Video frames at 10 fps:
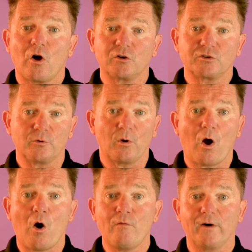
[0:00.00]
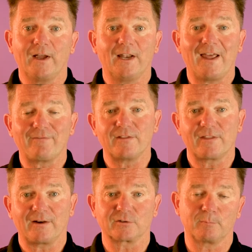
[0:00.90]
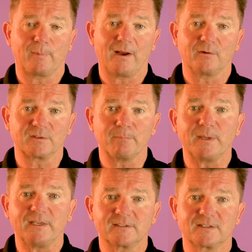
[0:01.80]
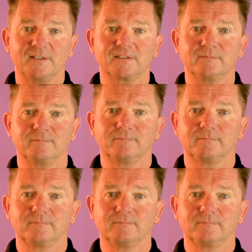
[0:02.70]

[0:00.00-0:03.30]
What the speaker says: to over £11,000 in peak season.